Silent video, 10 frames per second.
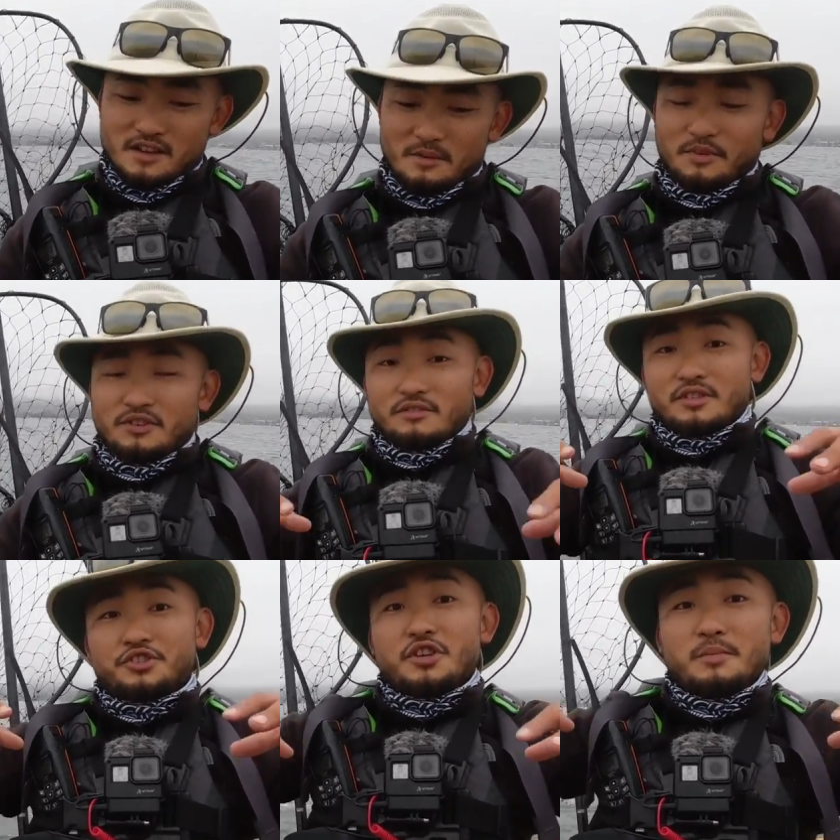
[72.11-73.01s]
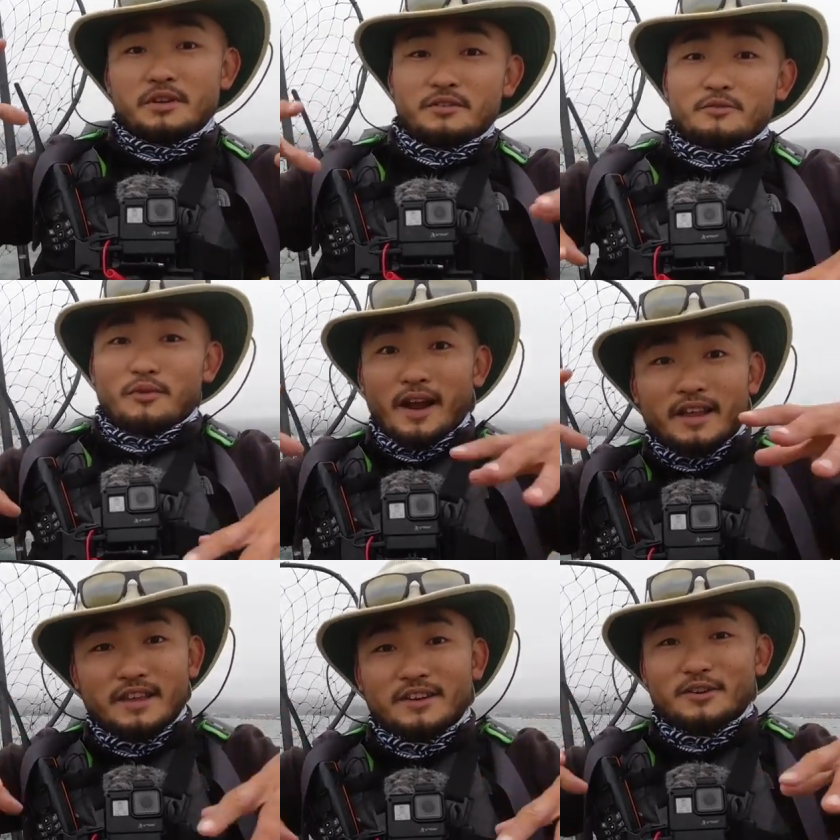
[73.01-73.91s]
I'm gonna do sashimi right
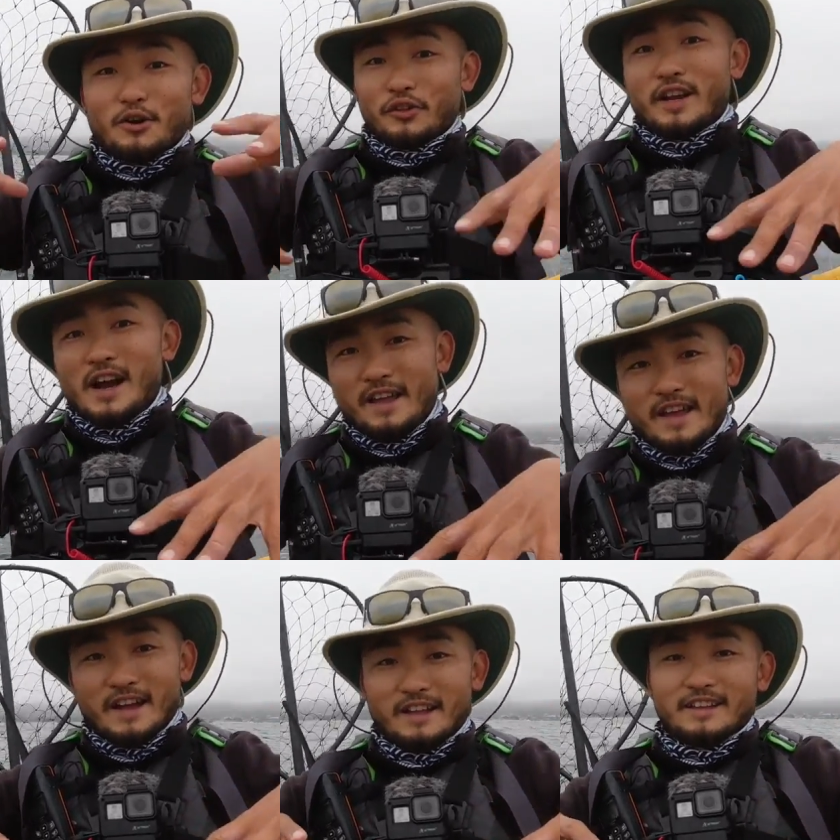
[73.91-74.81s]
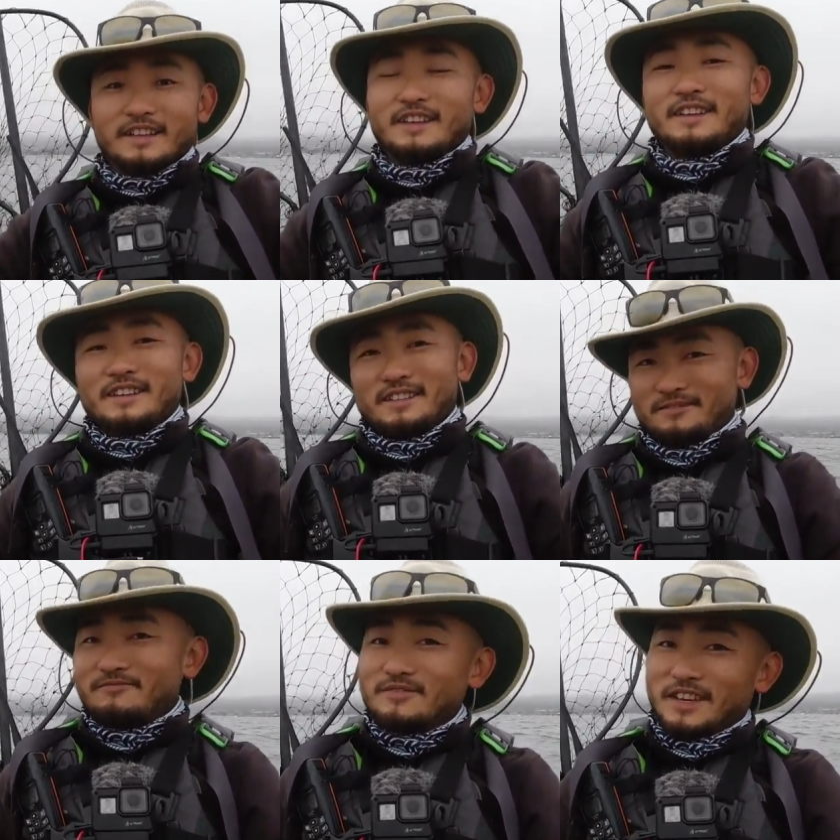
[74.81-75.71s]
here on the kayak.
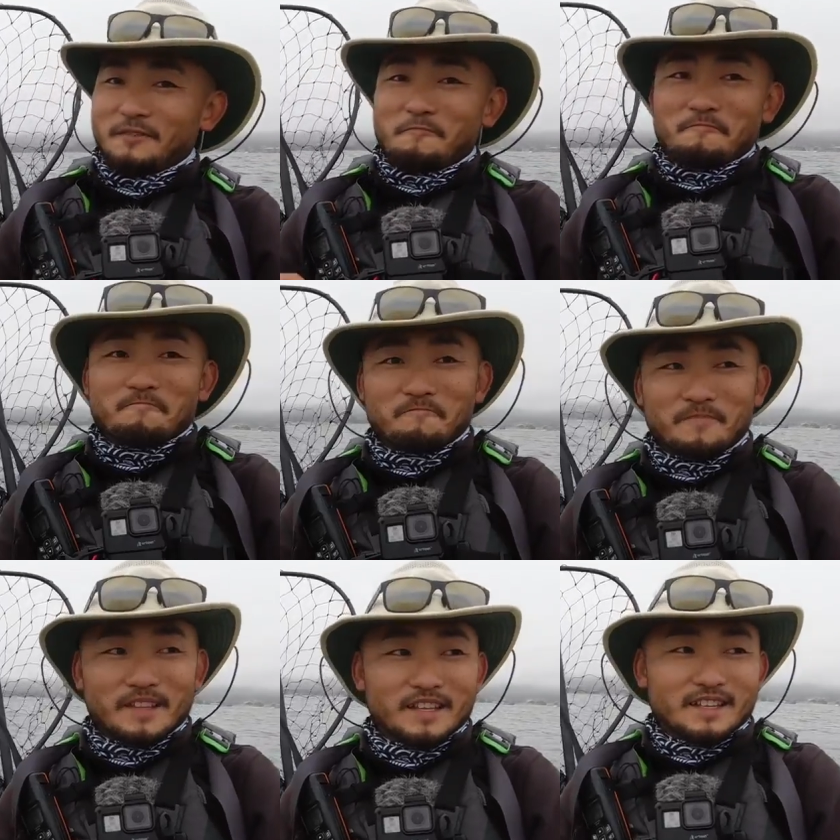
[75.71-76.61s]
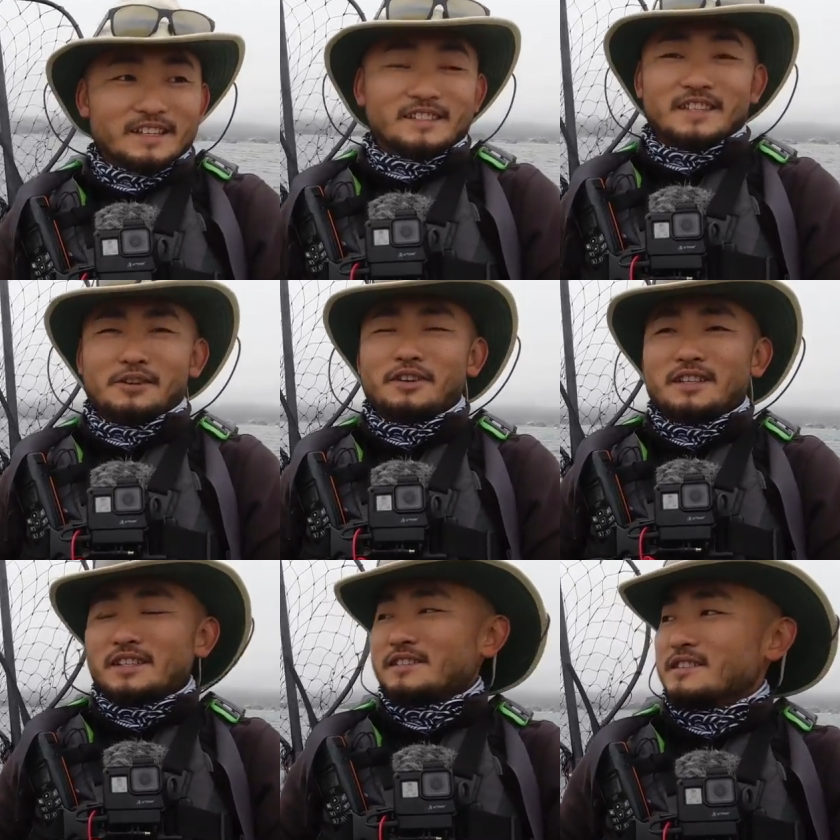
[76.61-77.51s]
Yeah, is that
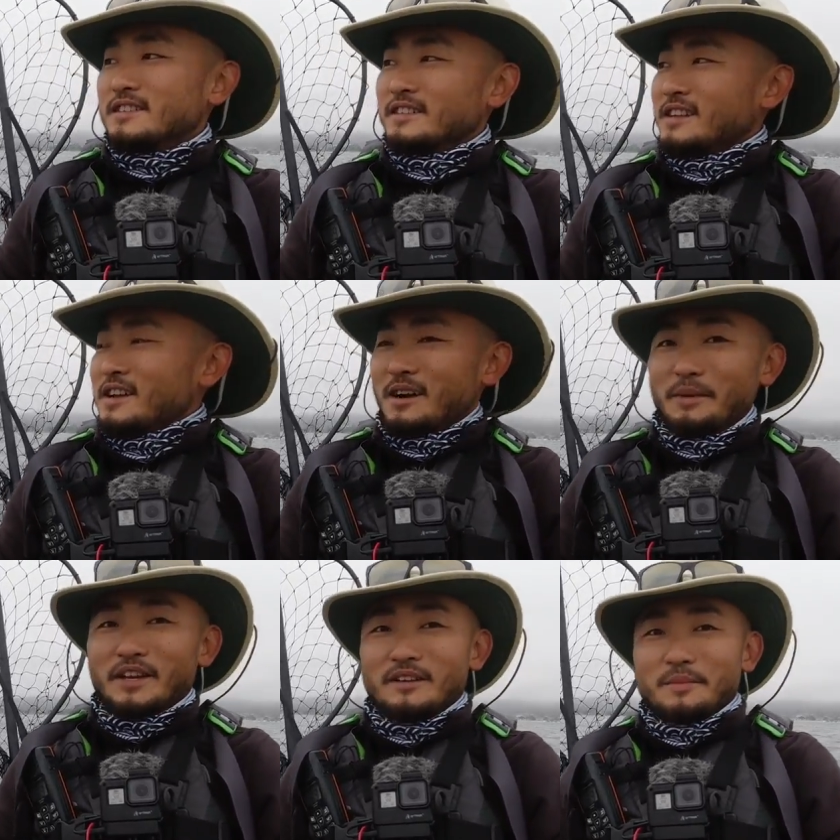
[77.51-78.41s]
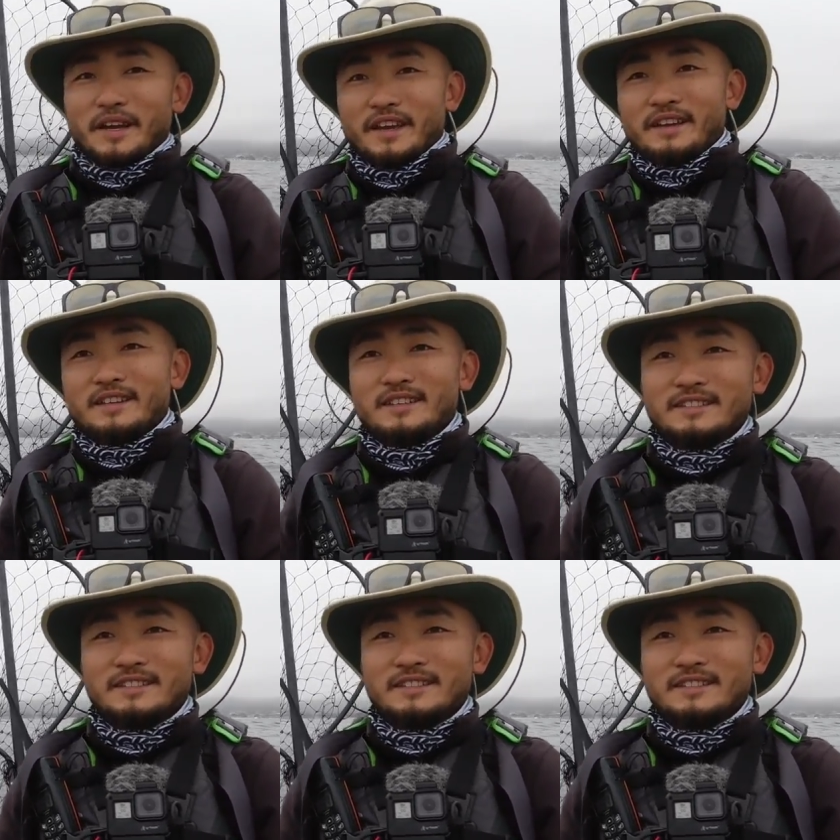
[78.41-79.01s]
crazy? I might cut my hand.